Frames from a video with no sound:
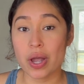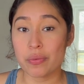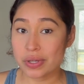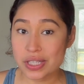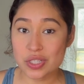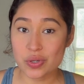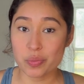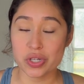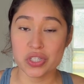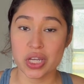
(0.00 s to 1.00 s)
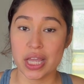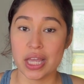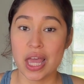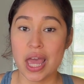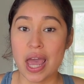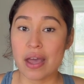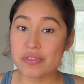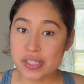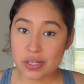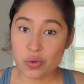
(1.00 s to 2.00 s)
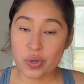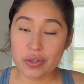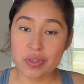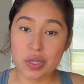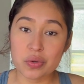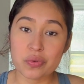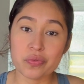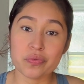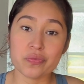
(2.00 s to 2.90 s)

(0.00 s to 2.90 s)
I really do appreciate every single one of you